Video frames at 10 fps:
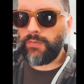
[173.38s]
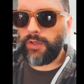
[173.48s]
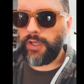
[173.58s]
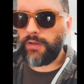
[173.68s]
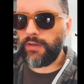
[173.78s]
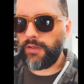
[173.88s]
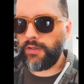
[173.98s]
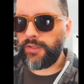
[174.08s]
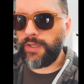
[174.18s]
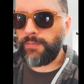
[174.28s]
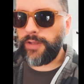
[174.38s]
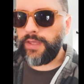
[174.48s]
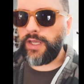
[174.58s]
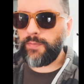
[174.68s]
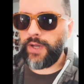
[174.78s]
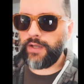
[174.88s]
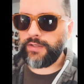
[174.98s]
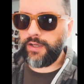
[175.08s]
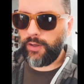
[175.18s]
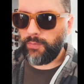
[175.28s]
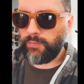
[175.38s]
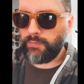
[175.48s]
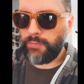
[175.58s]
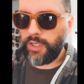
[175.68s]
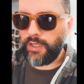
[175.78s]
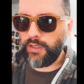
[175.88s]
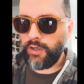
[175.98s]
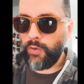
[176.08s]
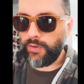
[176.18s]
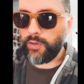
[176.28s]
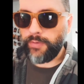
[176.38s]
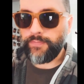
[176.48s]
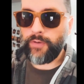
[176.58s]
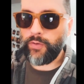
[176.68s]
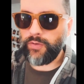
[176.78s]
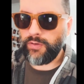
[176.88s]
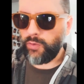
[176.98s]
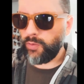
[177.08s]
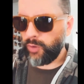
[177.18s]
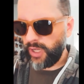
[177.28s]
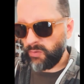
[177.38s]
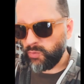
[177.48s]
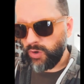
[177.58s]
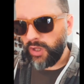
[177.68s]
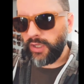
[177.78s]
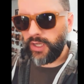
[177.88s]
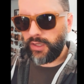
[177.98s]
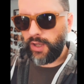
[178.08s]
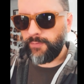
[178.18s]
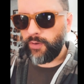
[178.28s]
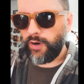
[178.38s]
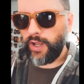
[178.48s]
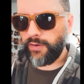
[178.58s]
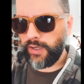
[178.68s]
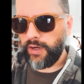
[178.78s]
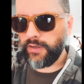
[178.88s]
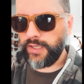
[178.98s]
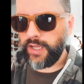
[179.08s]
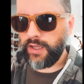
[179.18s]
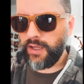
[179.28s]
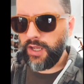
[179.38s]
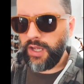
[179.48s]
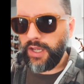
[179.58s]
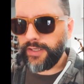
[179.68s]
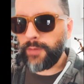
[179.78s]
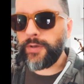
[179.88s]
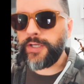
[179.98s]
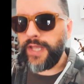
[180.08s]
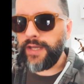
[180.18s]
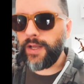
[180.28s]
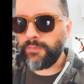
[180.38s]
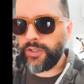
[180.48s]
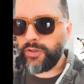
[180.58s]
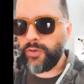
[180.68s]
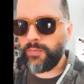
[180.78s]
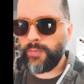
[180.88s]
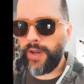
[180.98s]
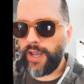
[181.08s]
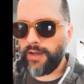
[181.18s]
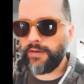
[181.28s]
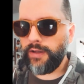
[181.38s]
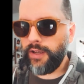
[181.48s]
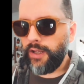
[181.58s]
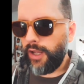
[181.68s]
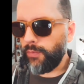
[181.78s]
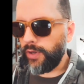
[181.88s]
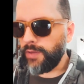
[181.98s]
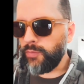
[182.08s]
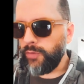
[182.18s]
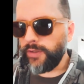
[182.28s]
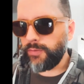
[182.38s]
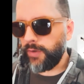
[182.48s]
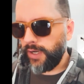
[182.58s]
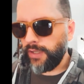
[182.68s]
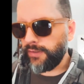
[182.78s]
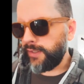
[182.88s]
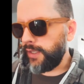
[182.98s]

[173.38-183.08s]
Like something I think about to help me go a little bit further than normal, like really get that fart out and guarantee it, is I'll pretend I'm Superman in one of the movies where he's,